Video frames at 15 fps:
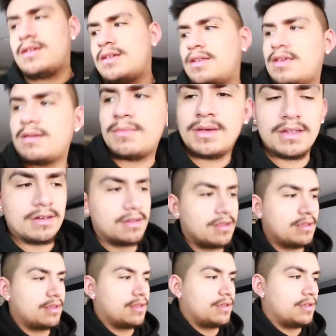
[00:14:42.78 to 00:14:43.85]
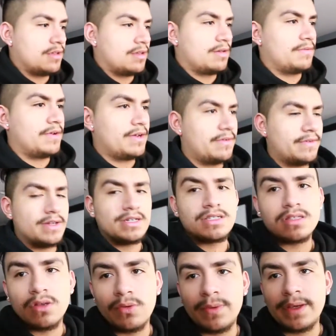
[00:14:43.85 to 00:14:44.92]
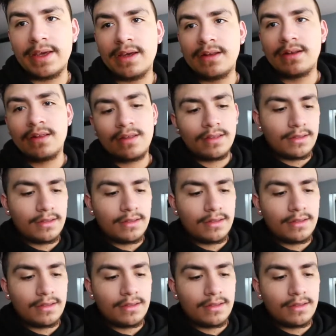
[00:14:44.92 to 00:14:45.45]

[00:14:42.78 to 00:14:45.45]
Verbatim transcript: Yeah, man, a very, very slow weekend.